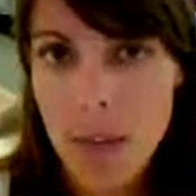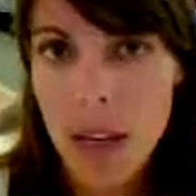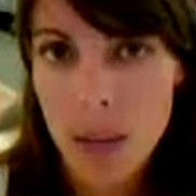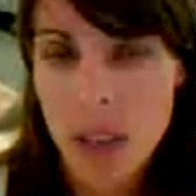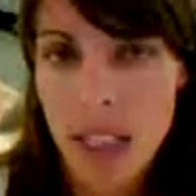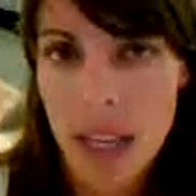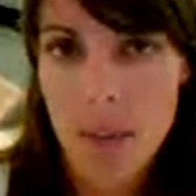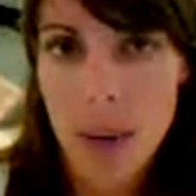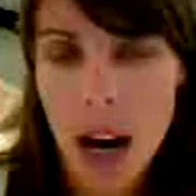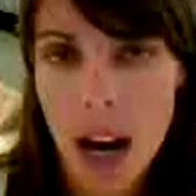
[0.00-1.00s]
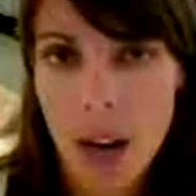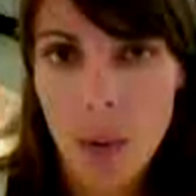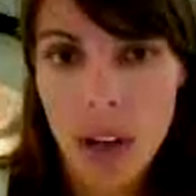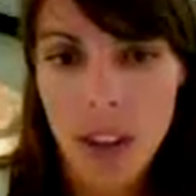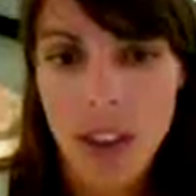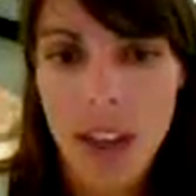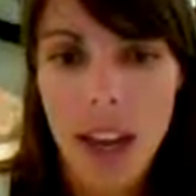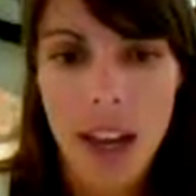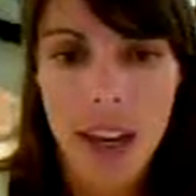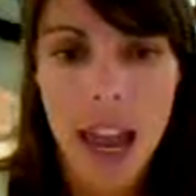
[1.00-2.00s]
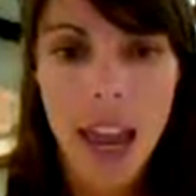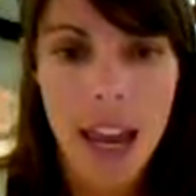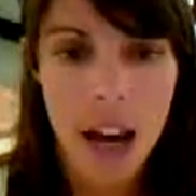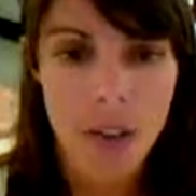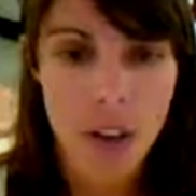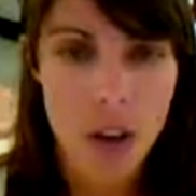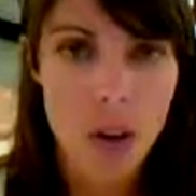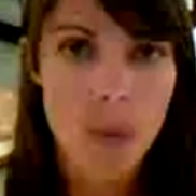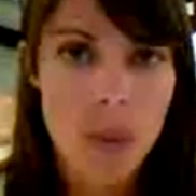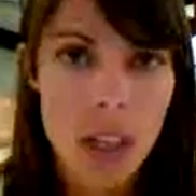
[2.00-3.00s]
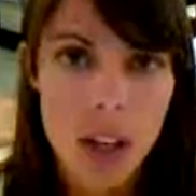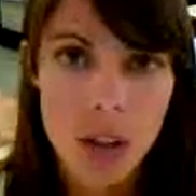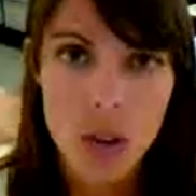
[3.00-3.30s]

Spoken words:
they may be able to get by with a AFO.